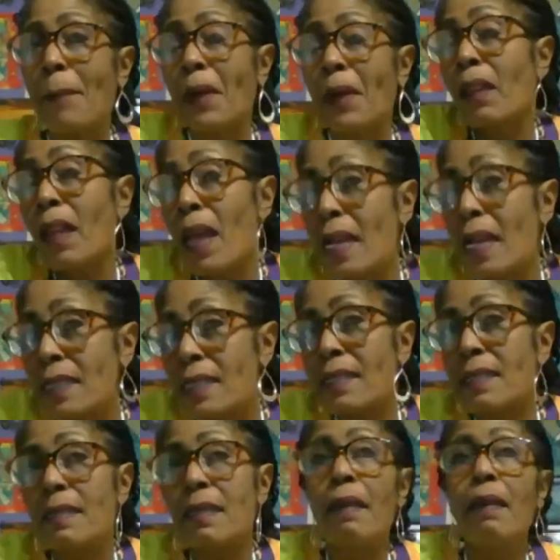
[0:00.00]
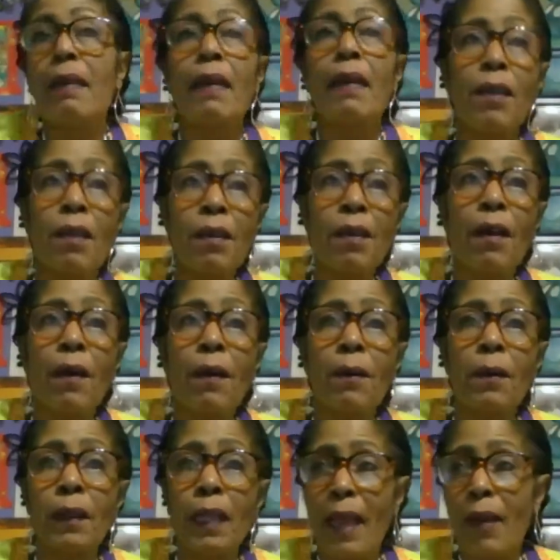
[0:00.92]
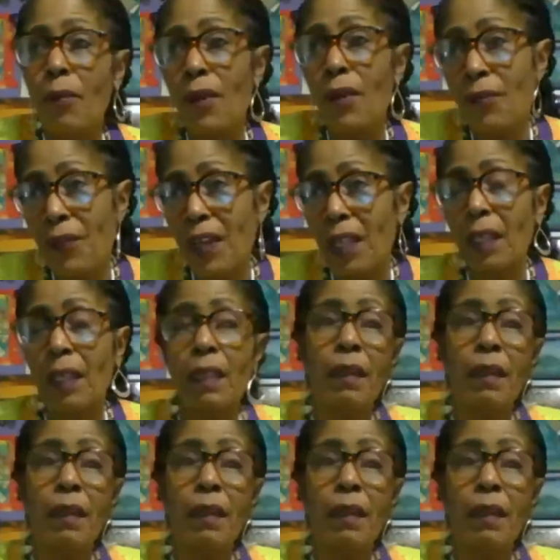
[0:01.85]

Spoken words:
unless, like we're feeling